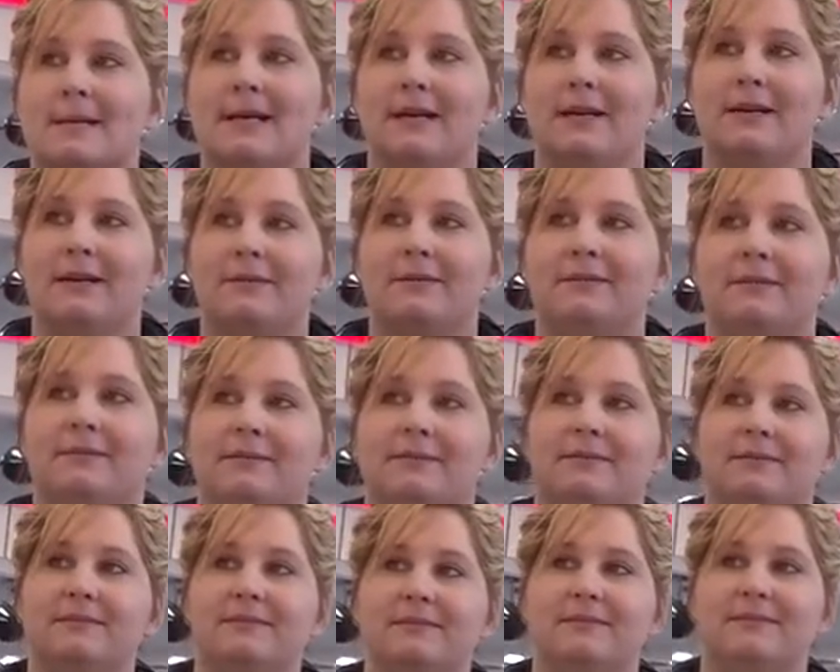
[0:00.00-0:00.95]

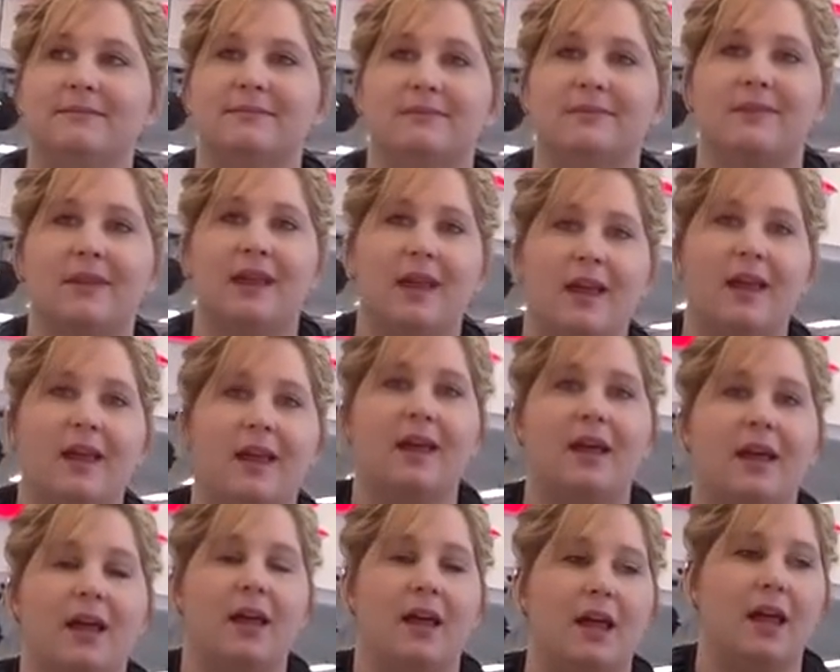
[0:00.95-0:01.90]

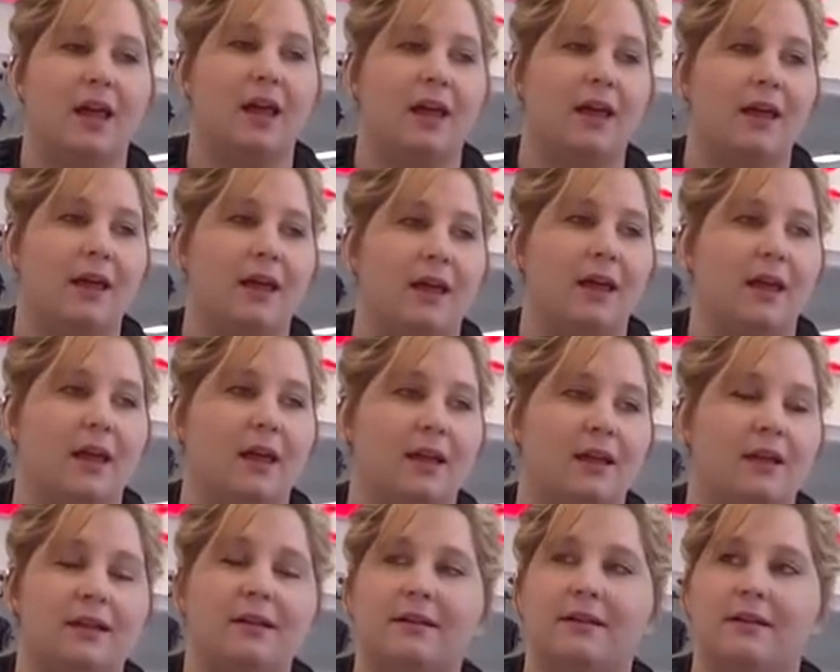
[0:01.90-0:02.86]

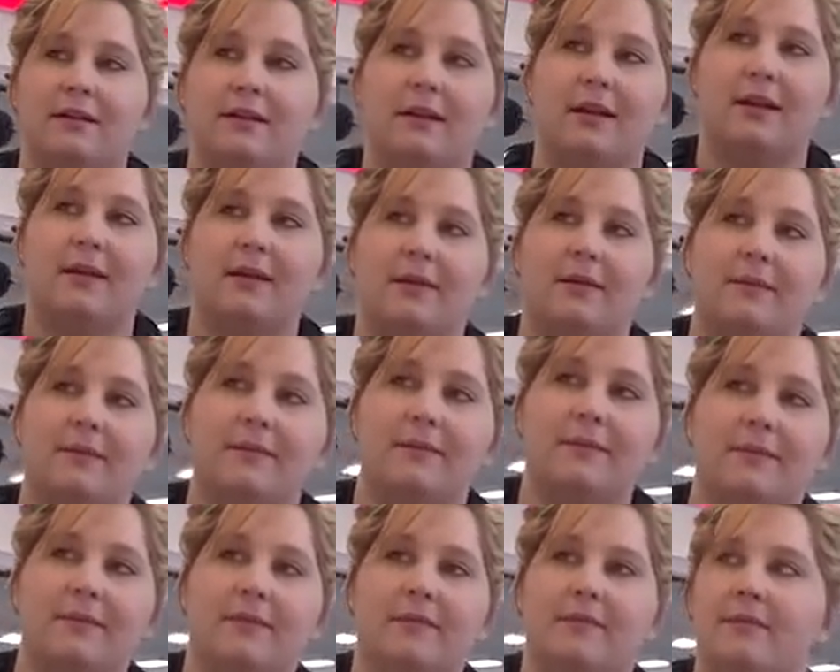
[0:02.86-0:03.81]

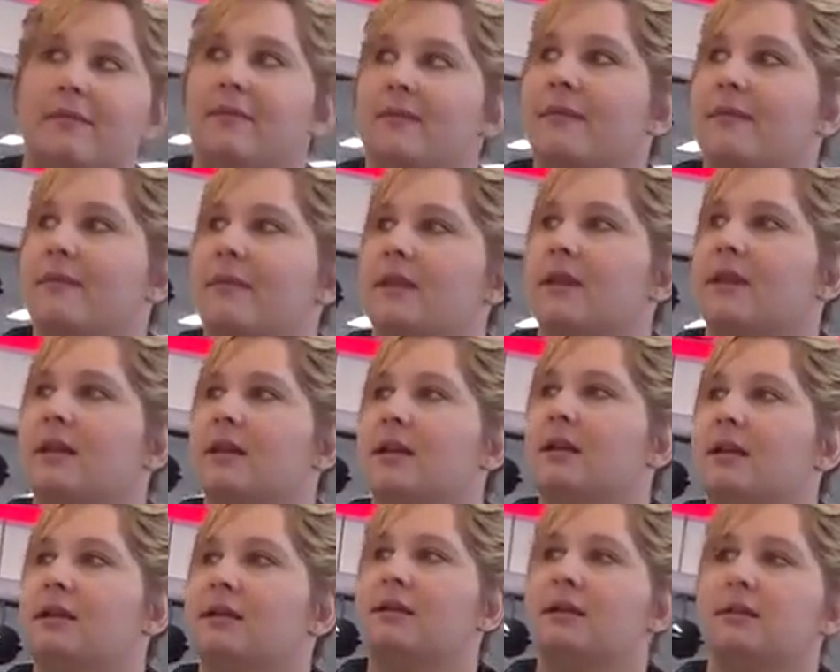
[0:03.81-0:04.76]

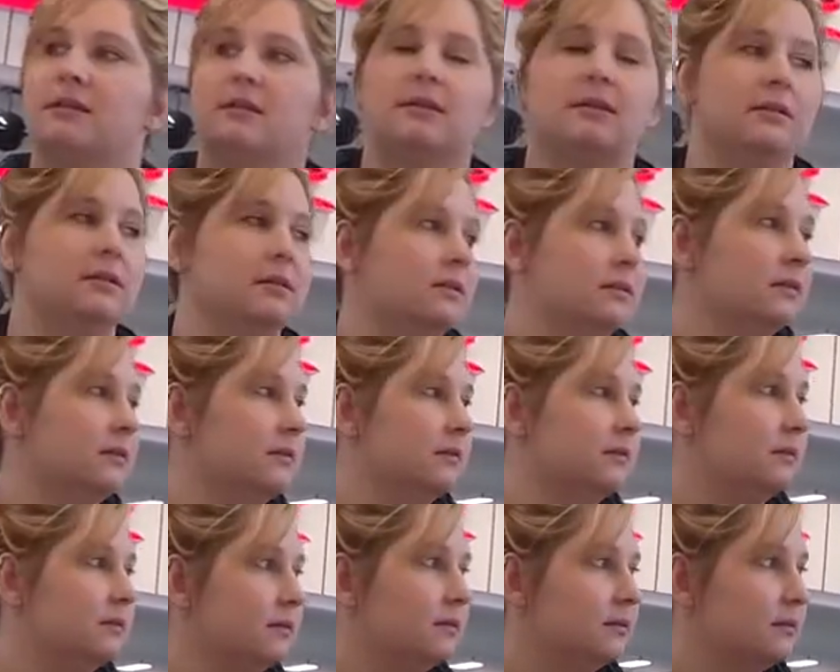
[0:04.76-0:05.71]

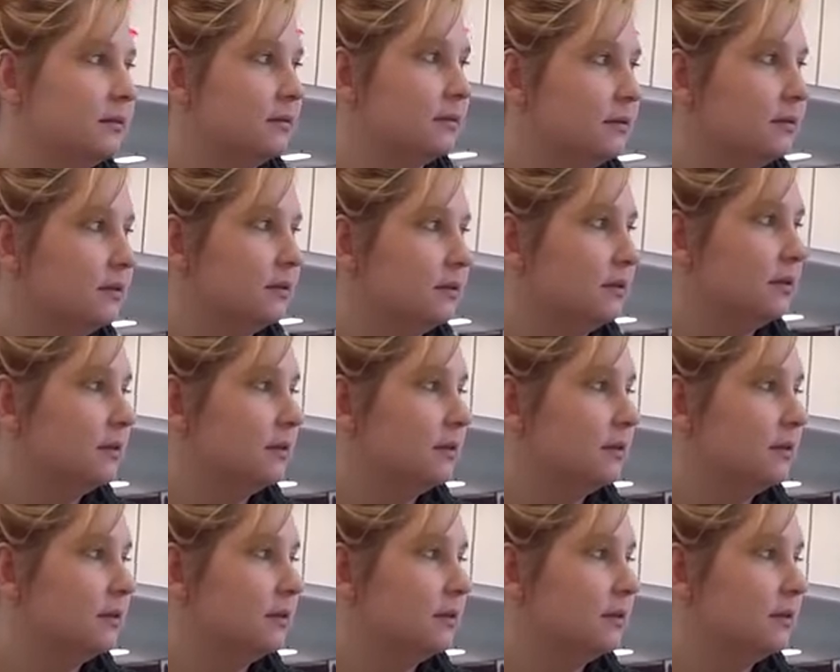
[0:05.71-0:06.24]
(silent)